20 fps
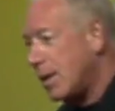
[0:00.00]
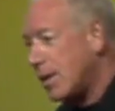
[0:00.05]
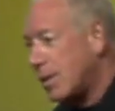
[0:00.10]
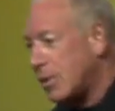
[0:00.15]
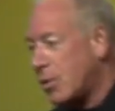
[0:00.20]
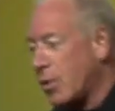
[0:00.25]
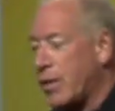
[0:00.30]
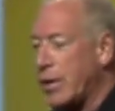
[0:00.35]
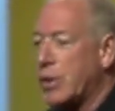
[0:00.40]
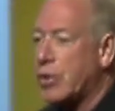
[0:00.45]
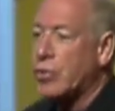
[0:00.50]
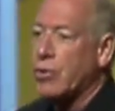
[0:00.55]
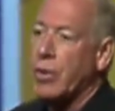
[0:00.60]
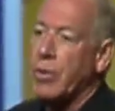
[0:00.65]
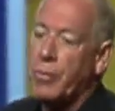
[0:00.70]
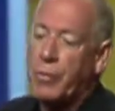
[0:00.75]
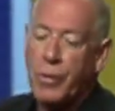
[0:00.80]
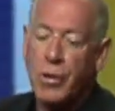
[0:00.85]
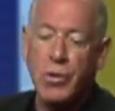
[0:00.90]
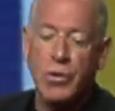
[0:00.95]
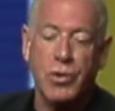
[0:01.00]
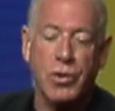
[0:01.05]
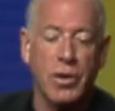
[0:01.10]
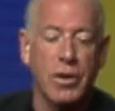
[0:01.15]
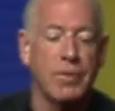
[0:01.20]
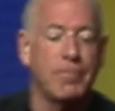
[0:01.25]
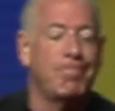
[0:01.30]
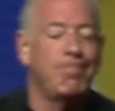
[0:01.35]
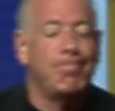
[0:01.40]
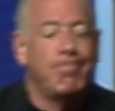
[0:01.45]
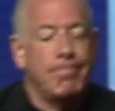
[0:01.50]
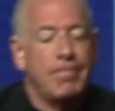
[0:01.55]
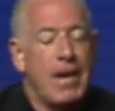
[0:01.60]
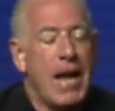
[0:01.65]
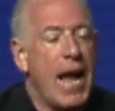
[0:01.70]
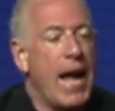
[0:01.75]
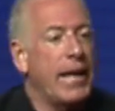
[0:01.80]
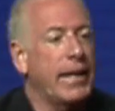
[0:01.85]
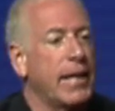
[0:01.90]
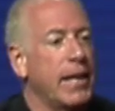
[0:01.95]
So the extreme future of
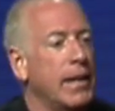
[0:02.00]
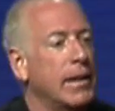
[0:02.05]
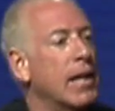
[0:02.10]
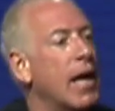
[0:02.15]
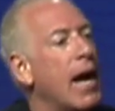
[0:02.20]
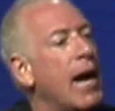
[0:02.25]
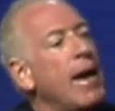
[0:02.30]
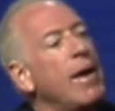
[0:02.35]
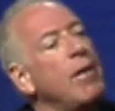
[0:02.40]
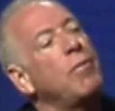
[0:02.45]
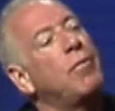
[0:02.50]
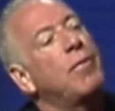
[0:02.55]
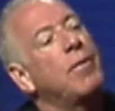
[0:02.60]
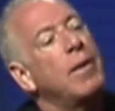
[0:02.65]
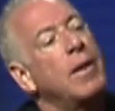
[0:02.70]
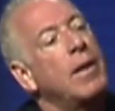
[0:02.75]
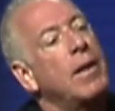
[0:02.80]
hacking life,